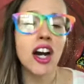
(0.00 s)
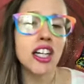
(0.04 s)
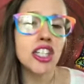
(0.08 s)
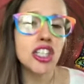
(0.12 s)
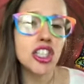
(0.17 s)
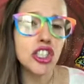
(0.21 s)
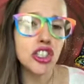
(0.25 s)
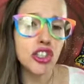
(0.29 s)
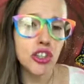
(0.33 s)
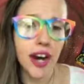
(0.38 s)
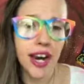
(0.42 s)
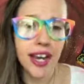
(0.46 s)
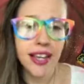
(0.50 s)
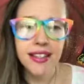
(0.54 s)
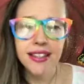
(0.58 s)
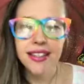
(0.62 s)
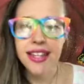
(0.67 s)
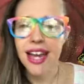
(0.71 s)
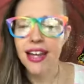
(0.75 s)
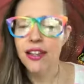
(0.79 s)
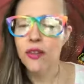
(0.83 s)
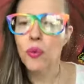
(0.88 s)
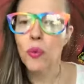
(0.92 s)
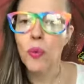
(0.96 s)
our
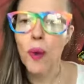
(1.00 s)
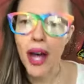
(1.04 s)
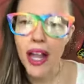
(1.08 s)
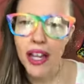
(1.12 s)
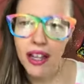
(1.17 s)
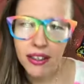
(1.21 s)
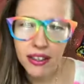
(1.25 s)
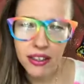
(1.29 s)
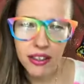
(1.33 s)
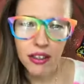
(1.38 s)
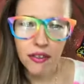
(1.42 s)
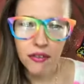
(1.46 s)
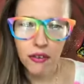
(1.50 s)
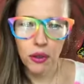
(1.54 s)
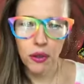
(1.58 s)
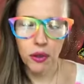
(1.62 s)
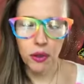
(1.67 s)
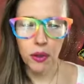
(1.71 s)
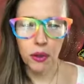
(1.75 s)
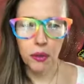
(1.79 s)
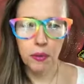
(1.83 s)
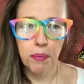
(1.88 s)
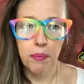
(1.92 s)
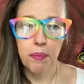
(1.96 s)
strengths as well as our
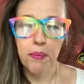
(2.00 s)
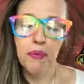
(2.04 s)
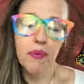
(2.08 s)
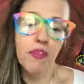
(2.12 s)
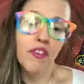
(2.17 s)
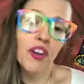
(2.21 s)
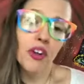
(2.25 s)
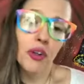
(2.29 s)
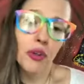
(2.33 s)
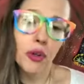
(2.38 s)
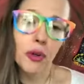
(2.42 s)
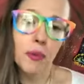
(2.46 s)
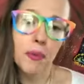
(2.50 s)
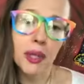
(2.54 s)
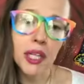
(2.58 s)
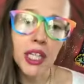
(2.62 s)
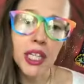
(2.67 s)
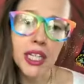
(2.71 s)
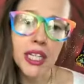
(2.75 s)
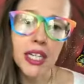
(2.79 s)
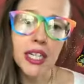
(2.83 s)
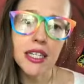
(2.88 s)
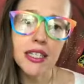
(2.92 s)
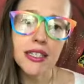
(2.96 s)

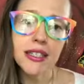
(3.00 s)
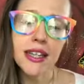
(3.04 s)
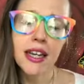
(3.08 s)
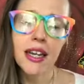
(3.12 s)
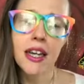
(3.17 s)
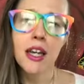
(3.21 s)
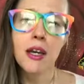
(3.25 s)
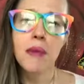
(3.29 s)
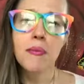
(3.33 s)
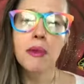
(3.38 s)
vulnerabilities.